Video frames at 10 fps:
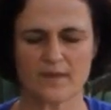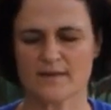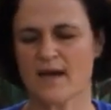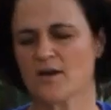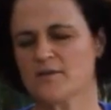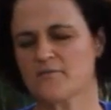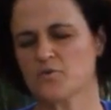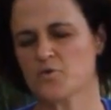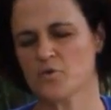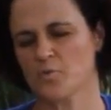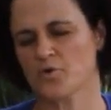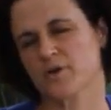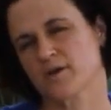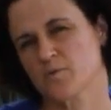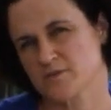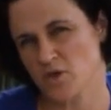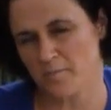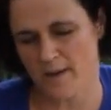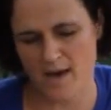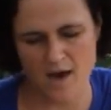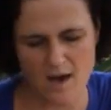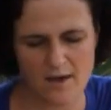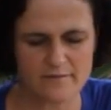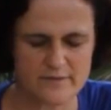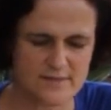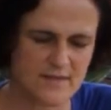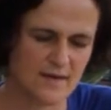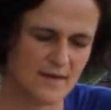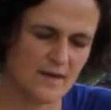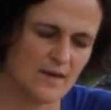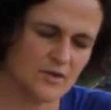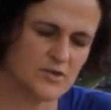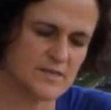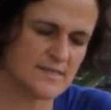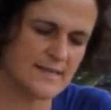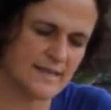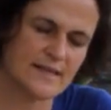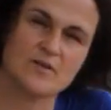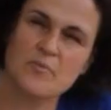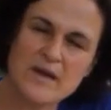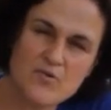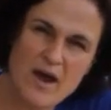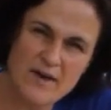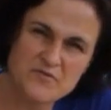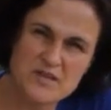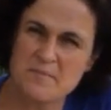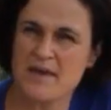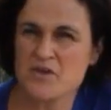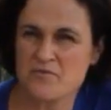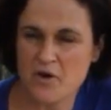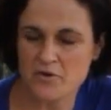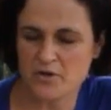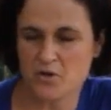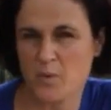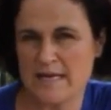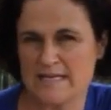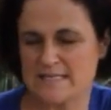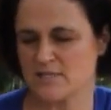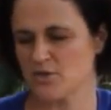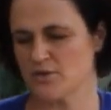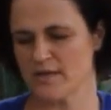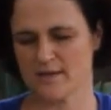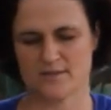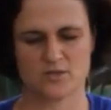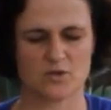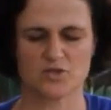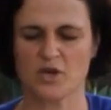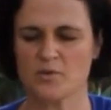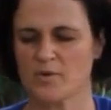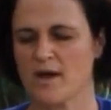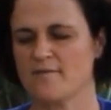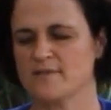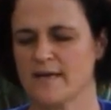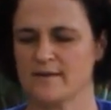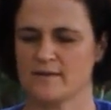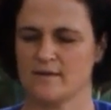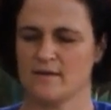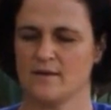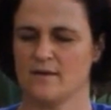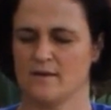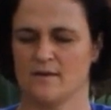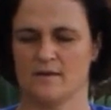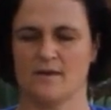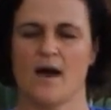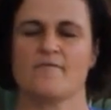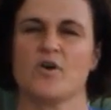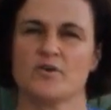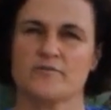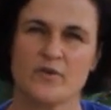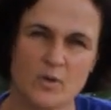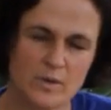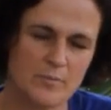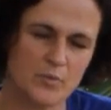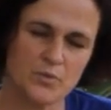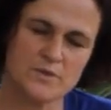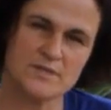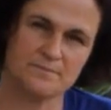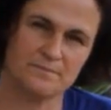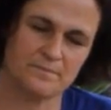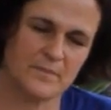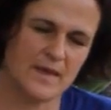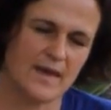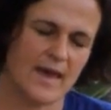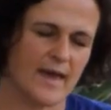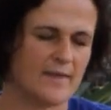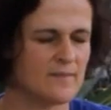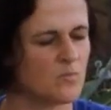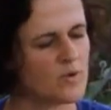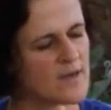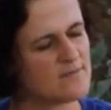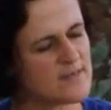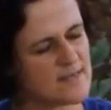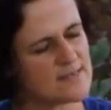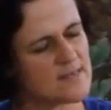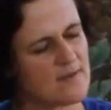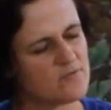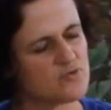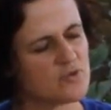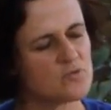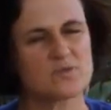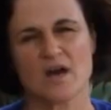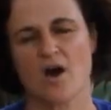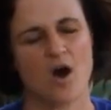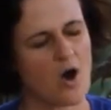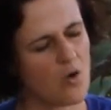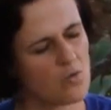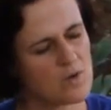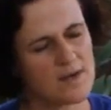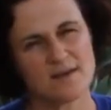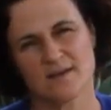Now, if you're working with top bar hives, you just need to get a little bit crafty and make your own queen excluder. So I'll show you what I've done. I've got a follower board, and what I've done is I've drilled a hole